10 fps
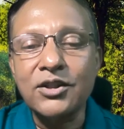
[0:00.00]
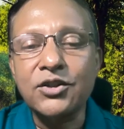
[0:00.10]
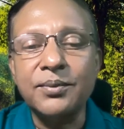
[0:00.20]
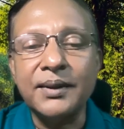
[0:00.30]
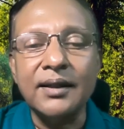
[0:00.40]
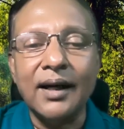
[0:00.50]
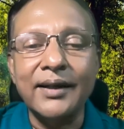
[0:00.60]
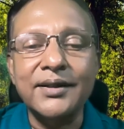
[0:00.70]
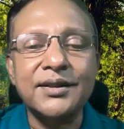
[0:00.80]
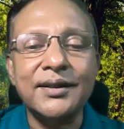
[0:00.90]
once we
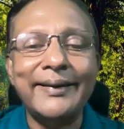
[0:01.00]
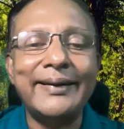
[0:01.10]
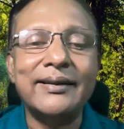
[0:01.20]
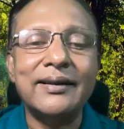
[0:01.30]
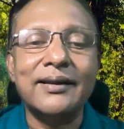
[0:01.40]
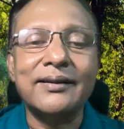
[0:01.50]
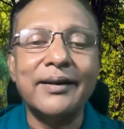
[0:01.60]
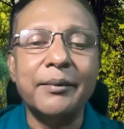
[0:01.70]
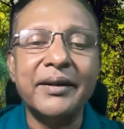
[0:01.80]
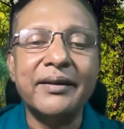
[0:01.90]
isolate that
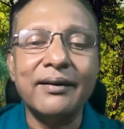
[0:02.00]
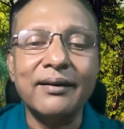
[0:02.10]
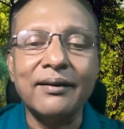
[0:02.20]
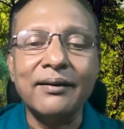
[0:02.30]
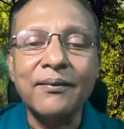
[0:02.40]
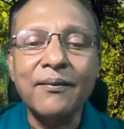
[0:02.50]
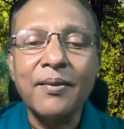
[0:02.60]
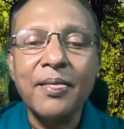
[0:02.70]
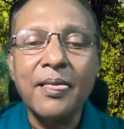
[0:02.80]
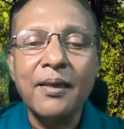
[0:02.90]
chemical
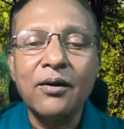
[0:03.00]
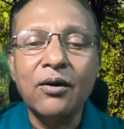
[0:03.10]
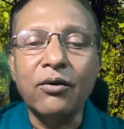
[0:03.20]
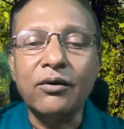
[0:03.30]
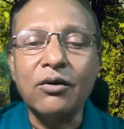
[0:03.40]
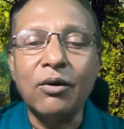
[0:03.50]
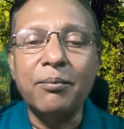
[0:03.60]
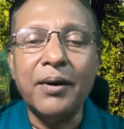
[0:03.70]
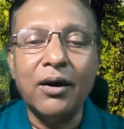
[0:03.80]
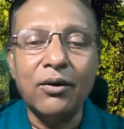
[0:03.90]
or
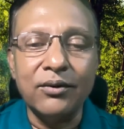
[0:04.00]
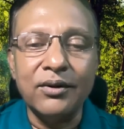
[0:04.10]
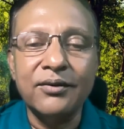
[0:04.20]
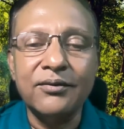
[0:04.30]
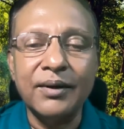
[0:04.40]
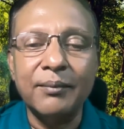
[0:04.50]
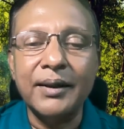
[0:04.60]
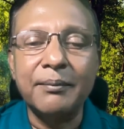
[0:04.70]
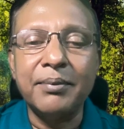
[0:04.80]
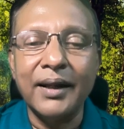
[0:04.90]
compound
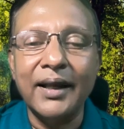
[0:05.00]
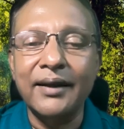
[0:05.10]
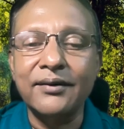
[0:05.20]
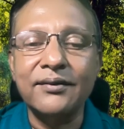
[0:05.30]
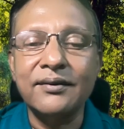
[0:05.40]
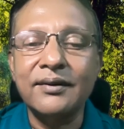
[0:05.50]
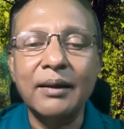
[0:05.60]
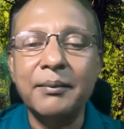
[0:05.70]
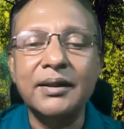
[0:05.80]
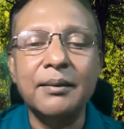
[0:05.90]
from that plant,
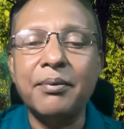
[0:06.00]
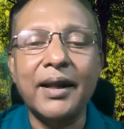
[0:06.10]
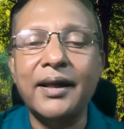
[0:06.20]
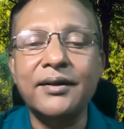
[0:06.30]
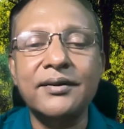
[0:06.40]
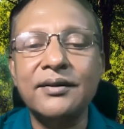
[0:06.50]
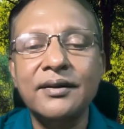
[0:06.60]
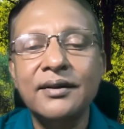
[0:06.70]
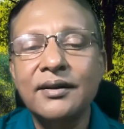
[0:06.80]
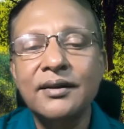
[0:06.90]
I mean, the plant
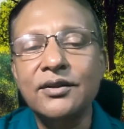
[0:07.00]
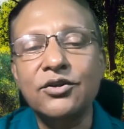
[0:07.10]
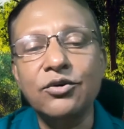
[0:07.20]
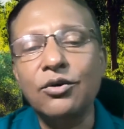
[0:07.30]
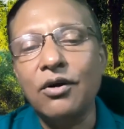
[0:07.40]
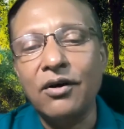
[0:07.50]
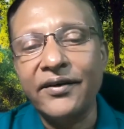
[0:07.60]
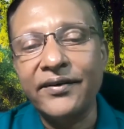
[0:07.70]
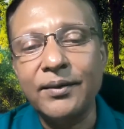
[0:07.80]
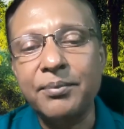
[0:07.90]
is no
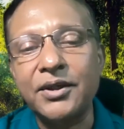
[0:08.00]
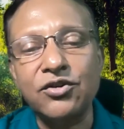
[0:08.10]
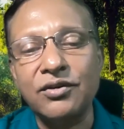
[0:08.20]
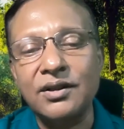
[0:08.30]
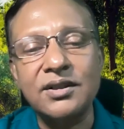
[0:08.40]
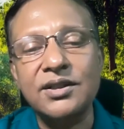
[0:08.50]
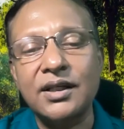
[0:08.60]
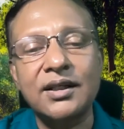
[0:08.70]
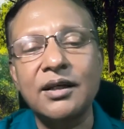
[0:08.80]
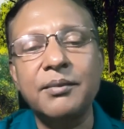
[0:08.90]
longer in the picture. It is
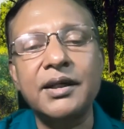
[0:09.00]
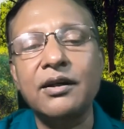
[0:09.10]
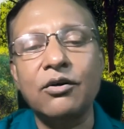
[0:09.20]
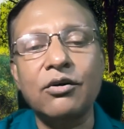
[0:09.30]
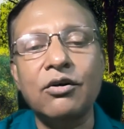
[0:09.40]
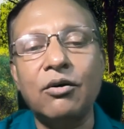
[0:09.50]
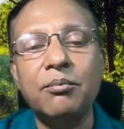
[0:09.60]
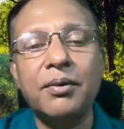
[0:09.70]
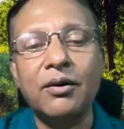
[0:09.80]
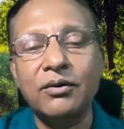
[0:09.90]
that chemical or
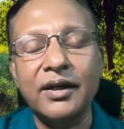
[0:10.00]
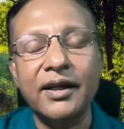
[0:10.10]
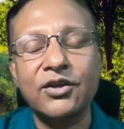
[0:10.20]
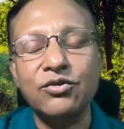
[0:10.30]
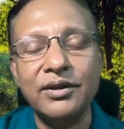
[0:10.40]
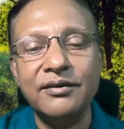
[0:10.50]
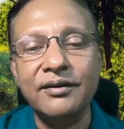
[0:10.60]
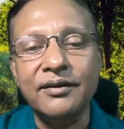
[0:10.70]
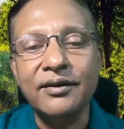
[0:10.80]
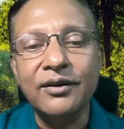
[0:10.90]
compound that
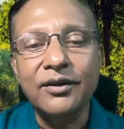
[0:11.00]
actually